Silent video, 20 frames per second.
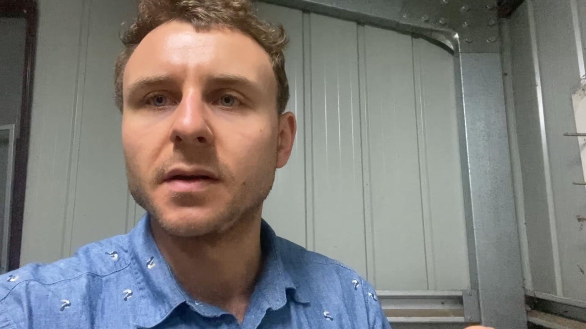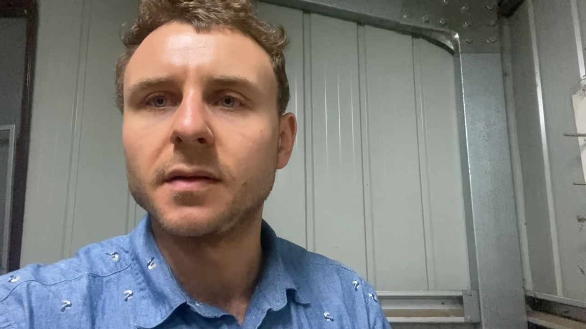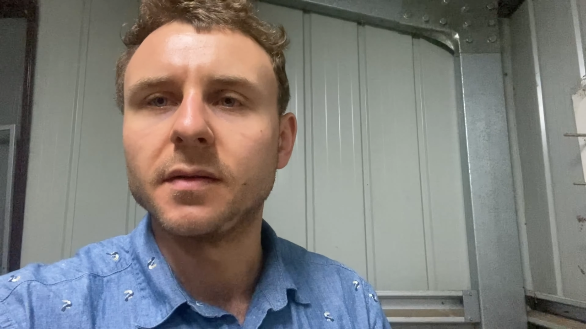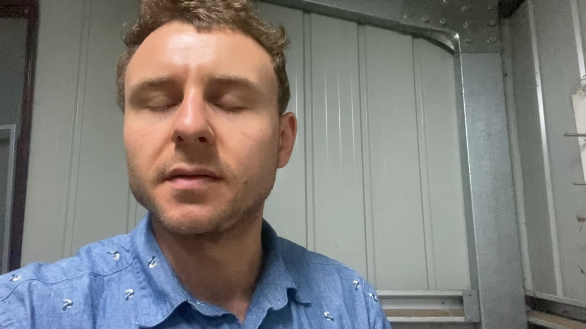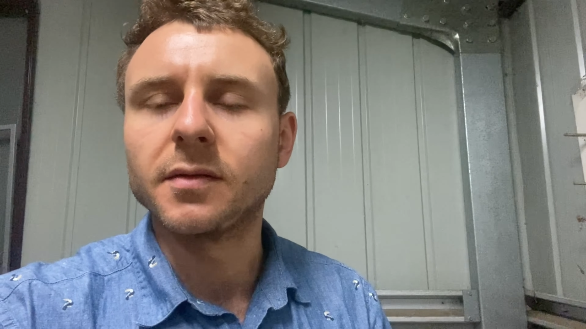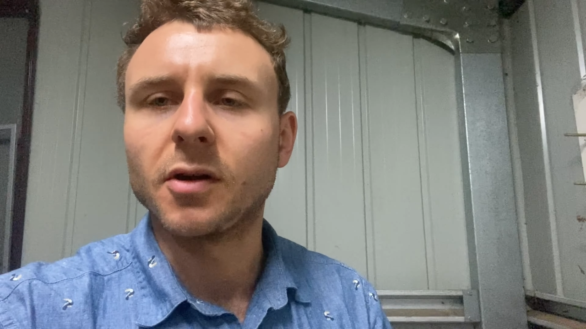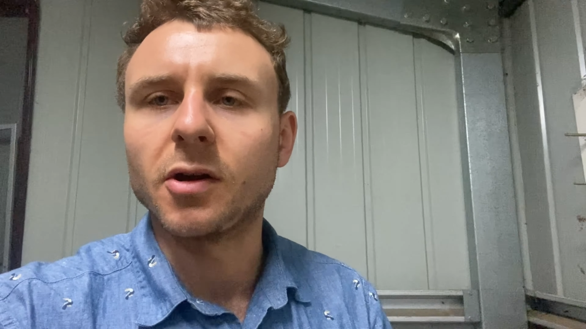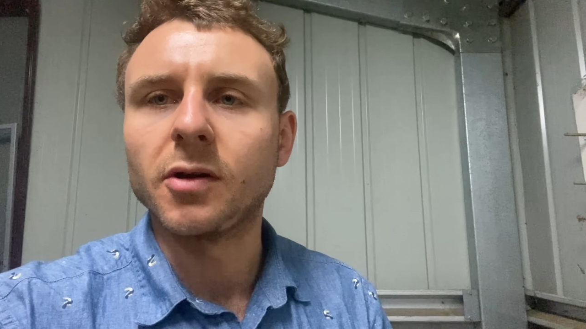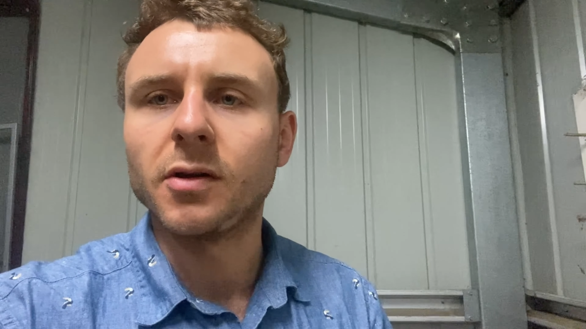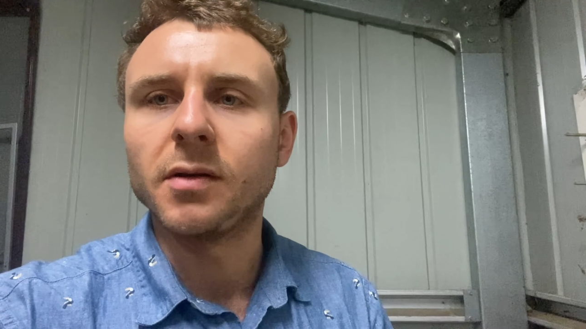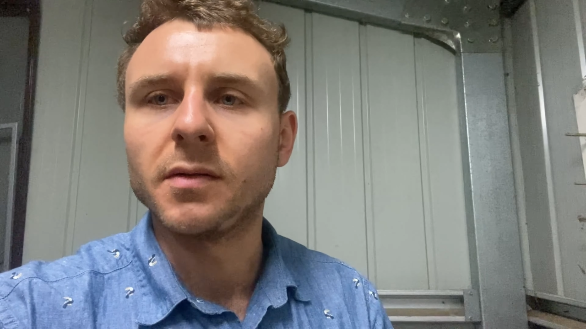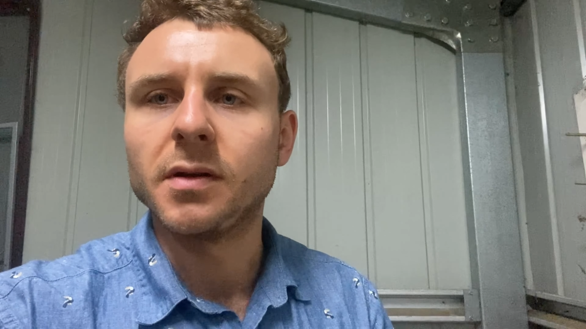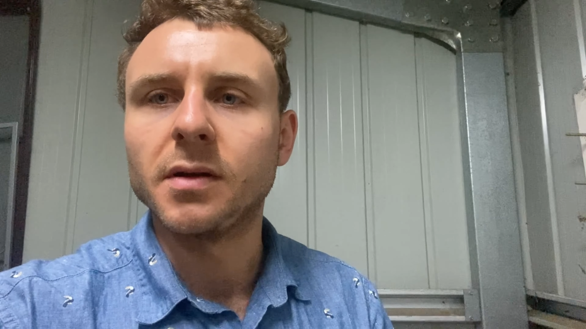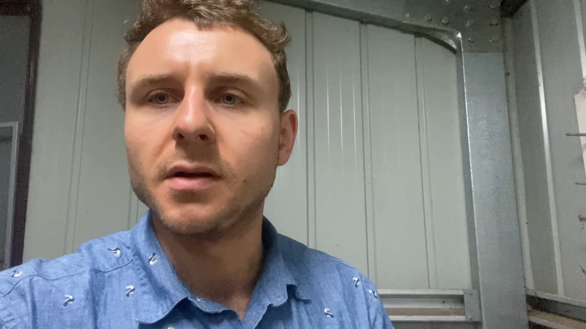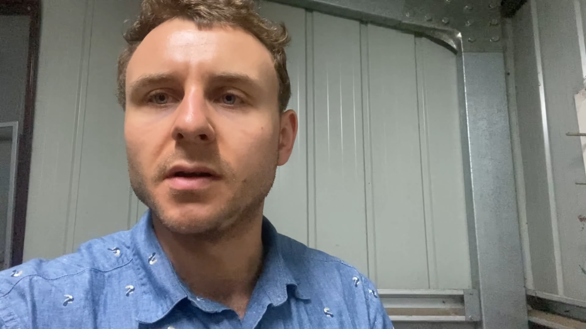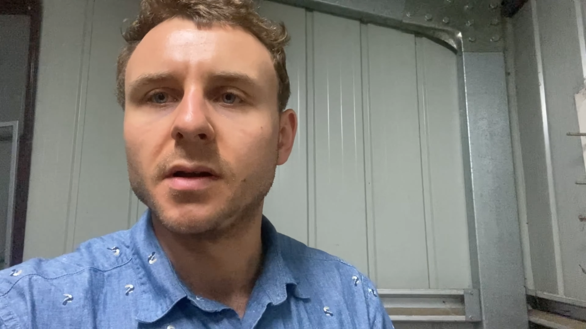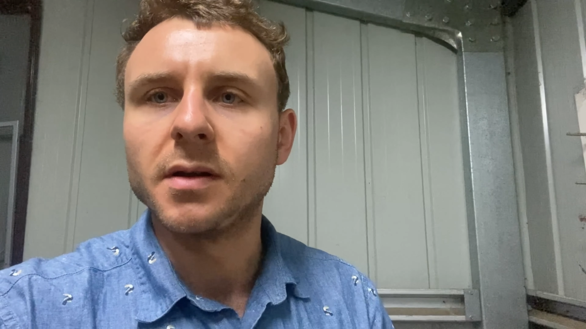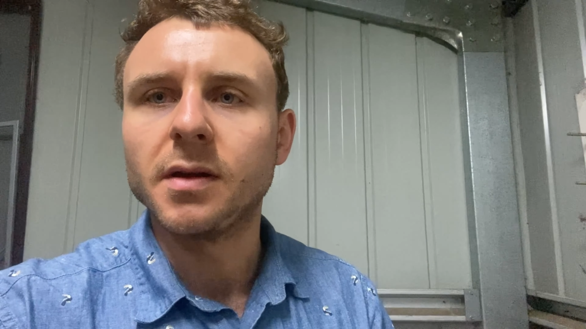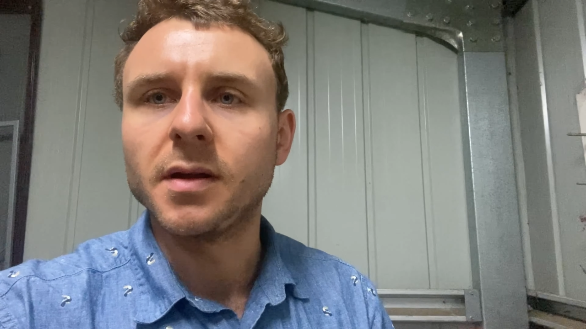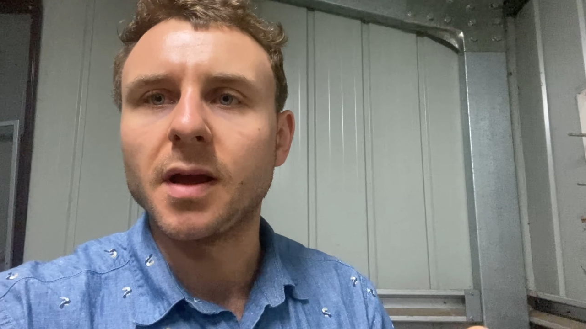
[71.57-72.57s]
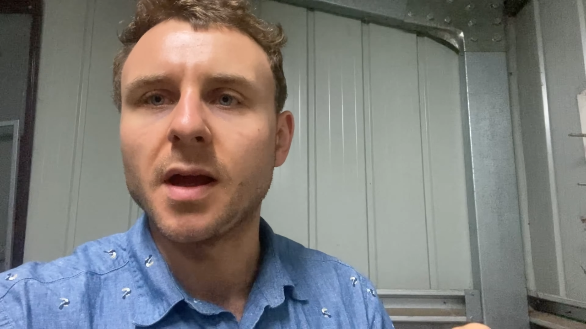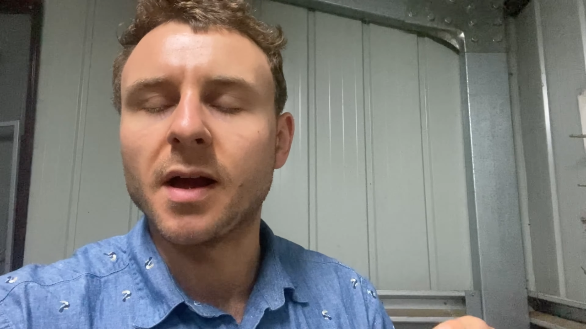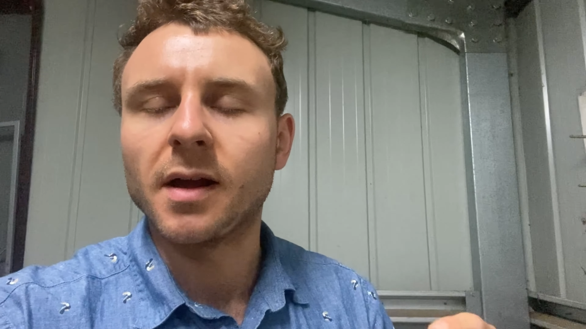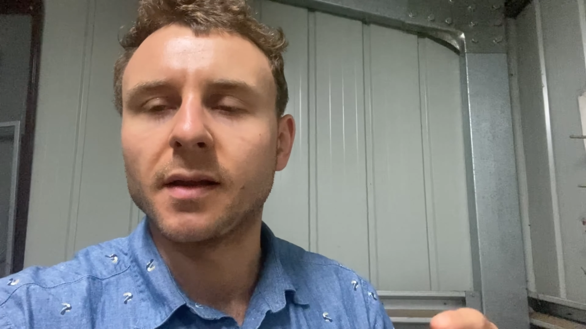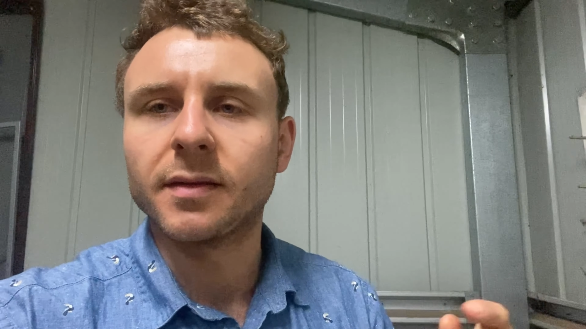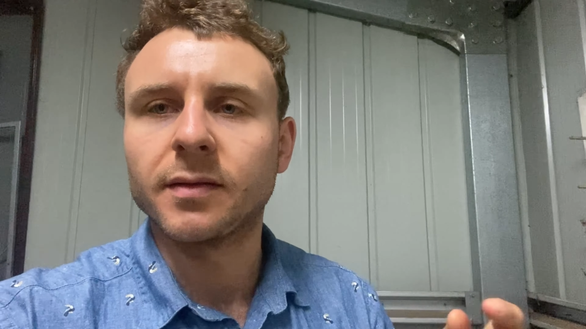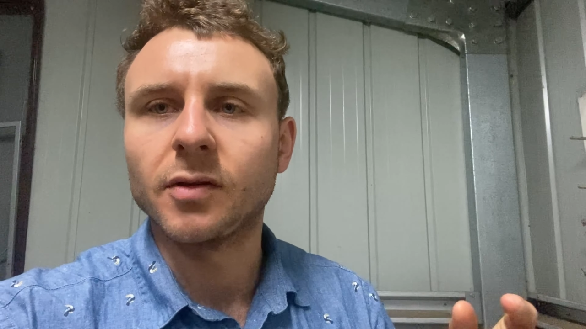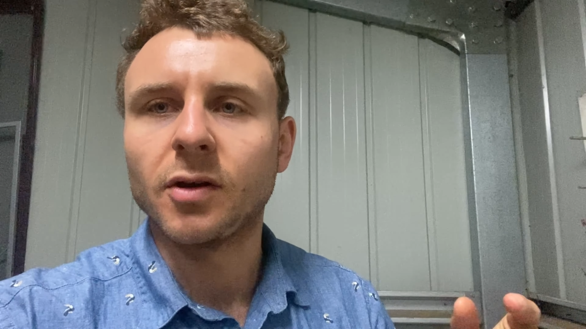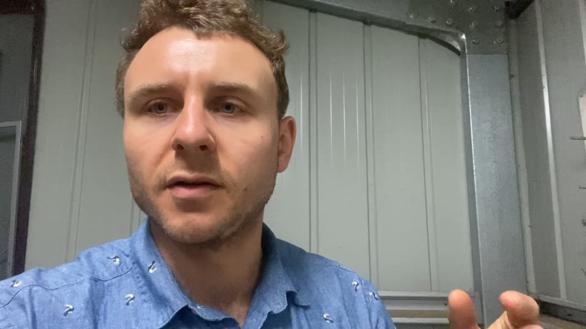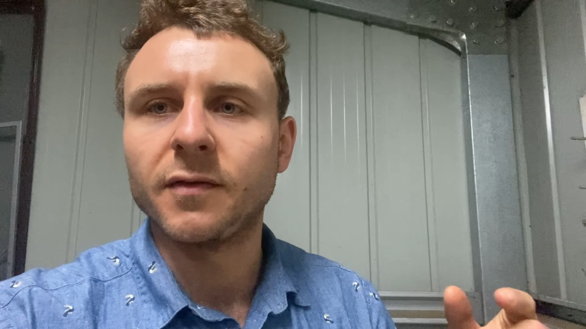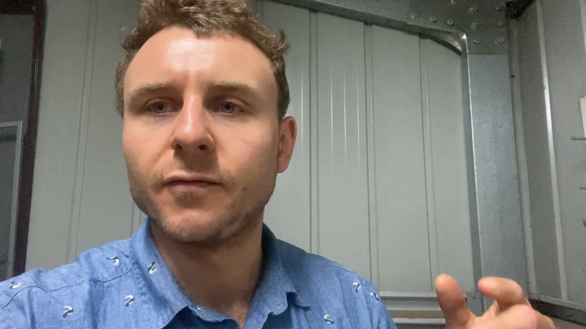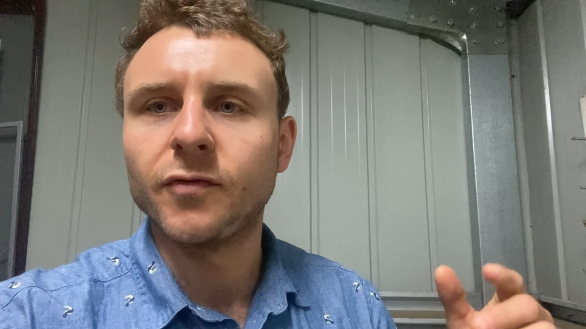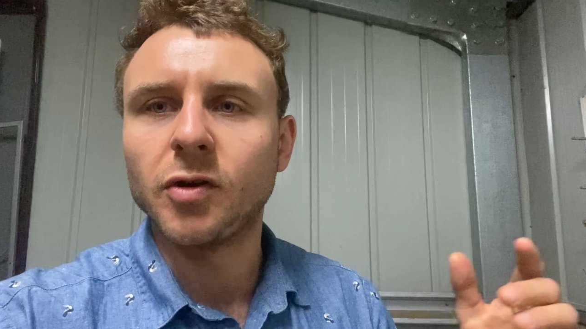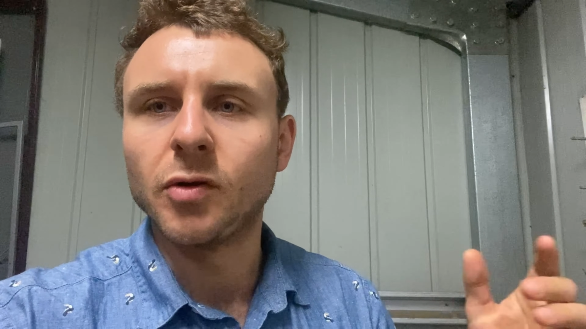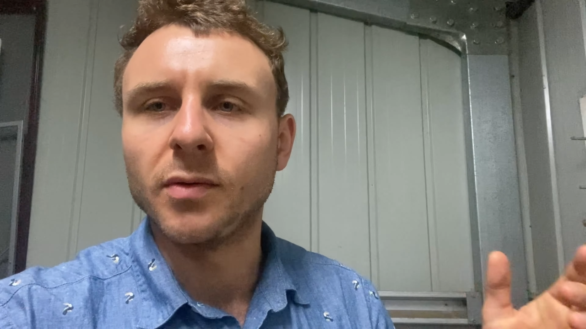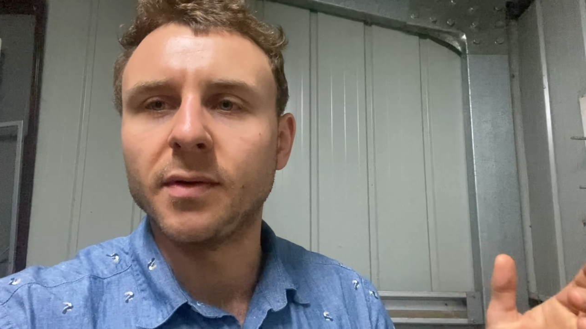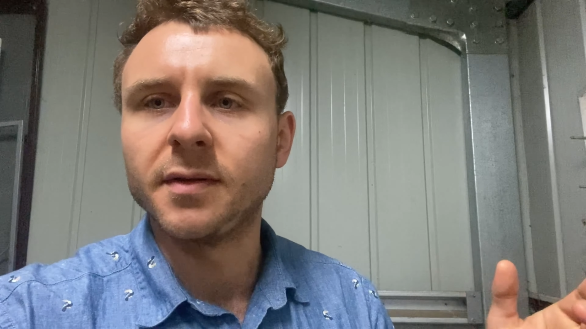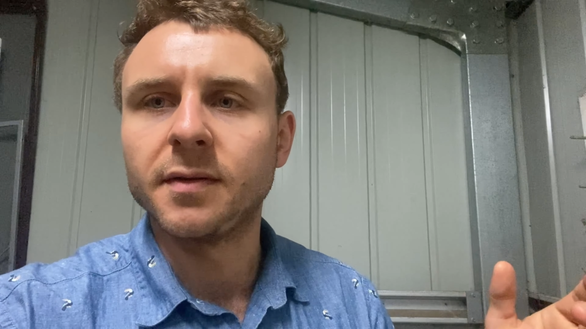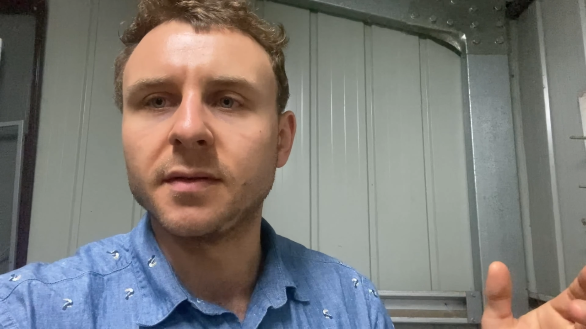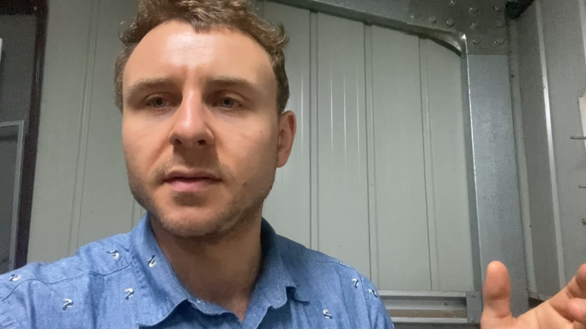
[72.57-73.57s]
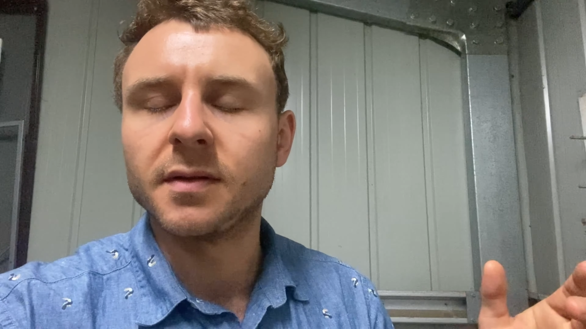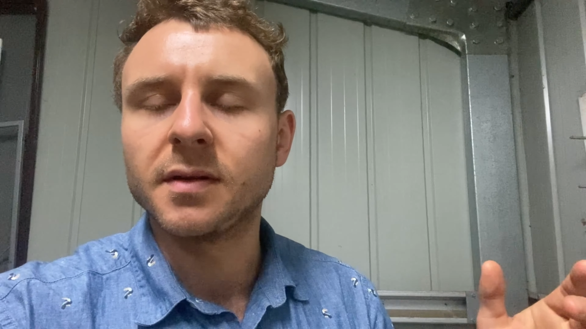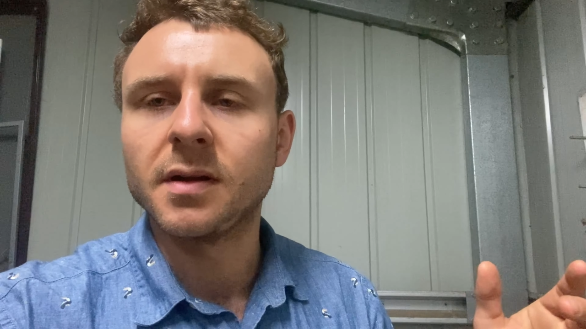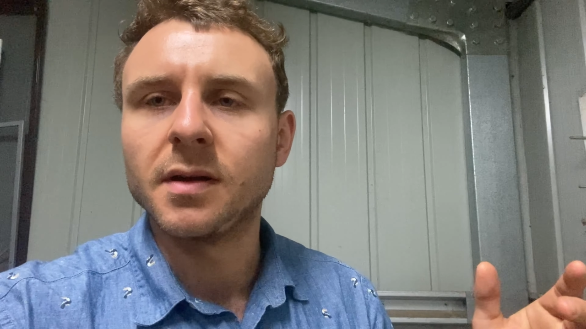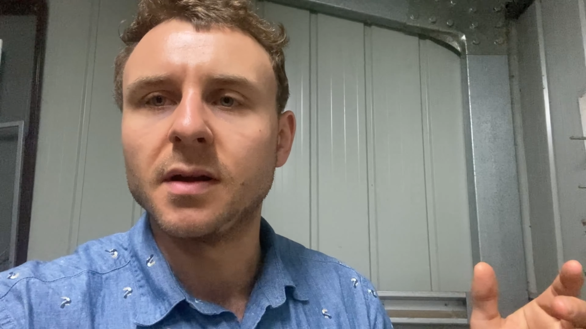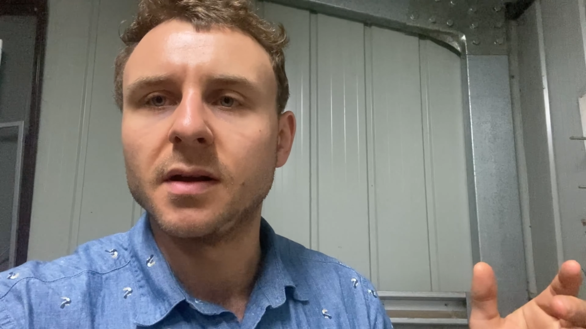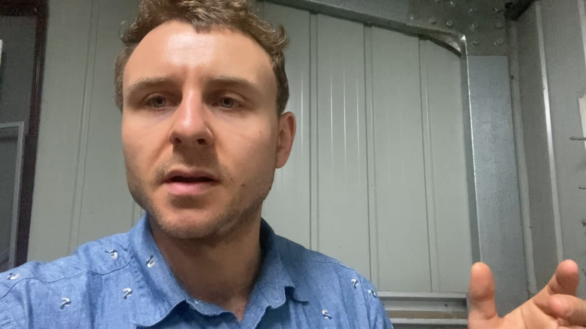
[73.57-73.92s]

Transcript: so outside viewers